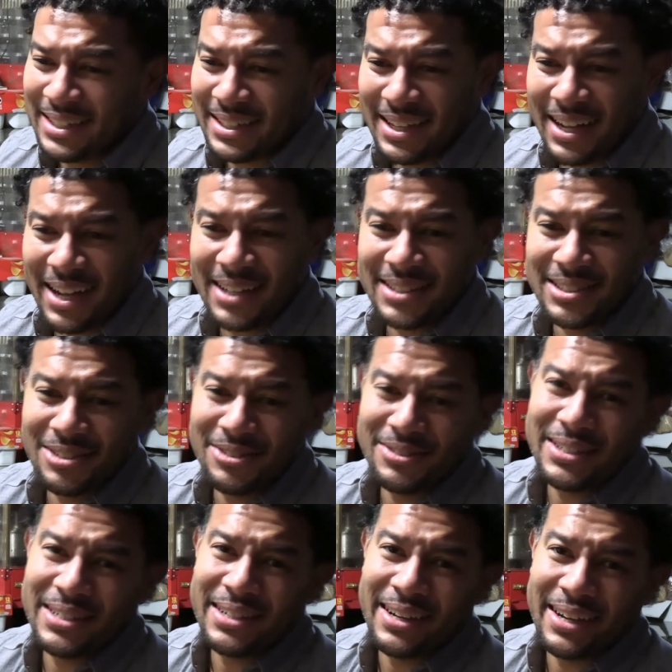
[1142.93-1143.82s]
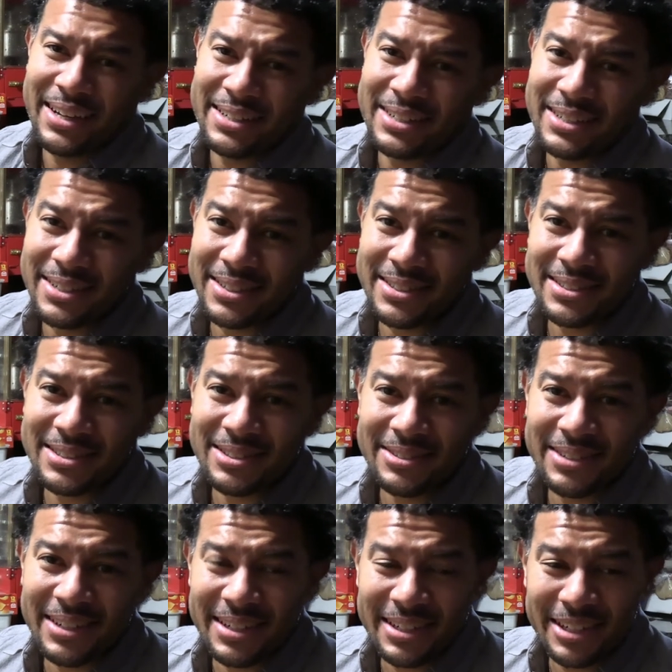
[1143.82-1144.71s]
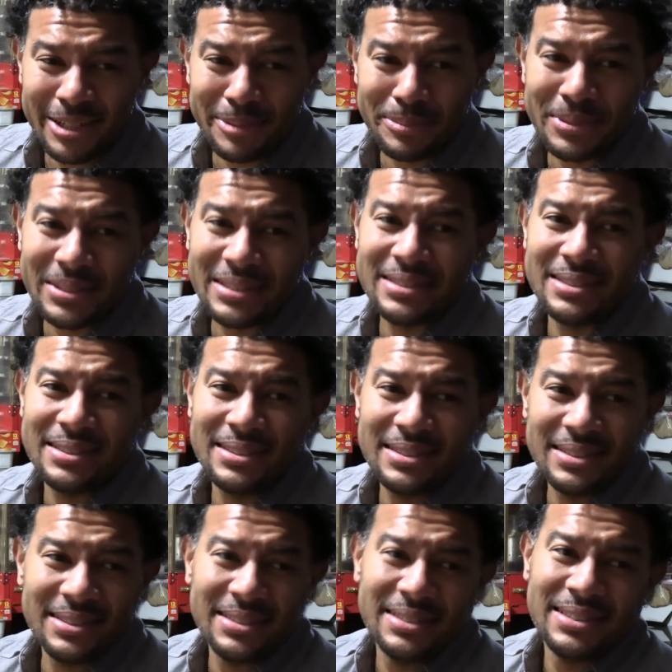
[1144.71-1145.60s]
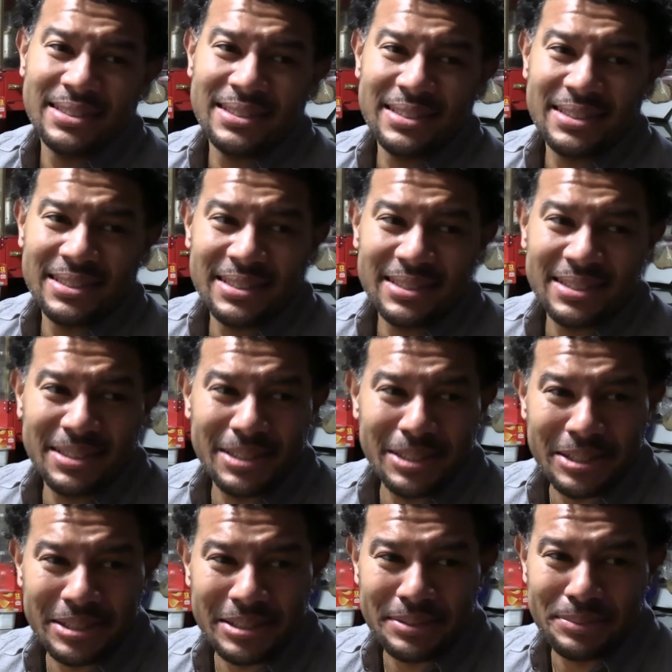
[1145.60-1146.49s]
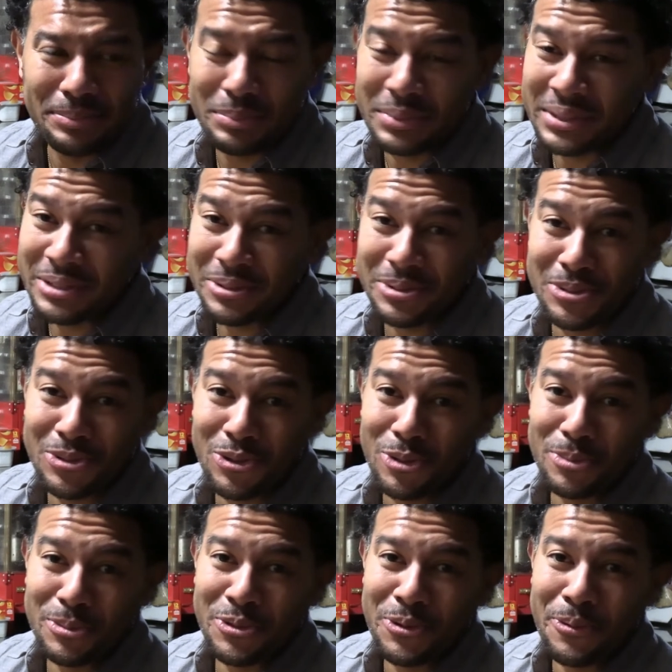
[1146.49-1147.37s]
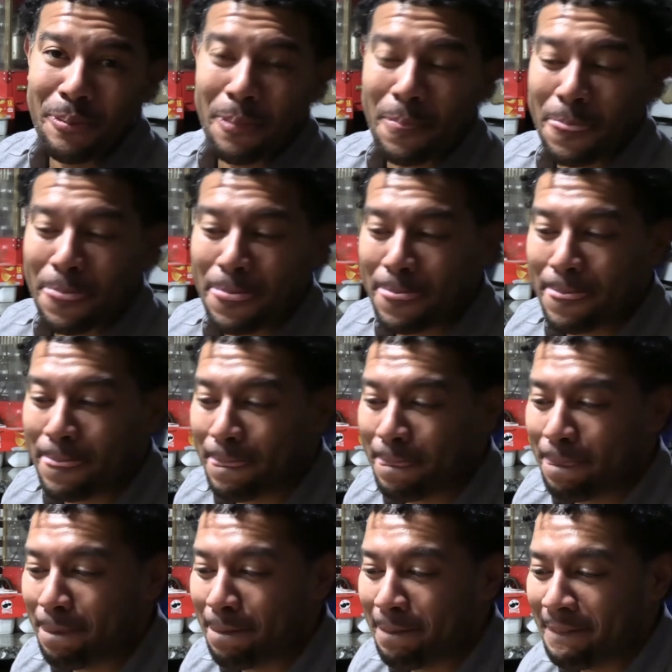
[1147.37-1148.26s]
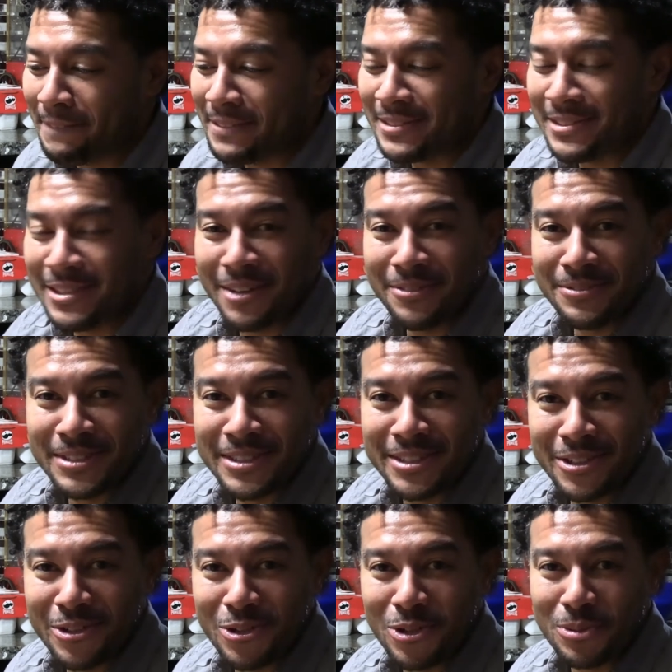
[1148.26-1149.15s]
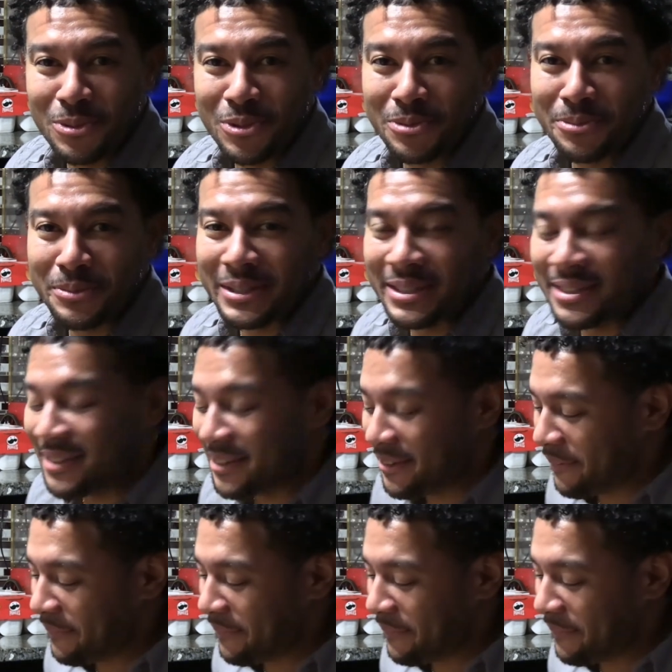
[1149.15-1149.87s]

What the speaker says: Guys over there had guns on their hips. But it was normal. Definitely normal to me.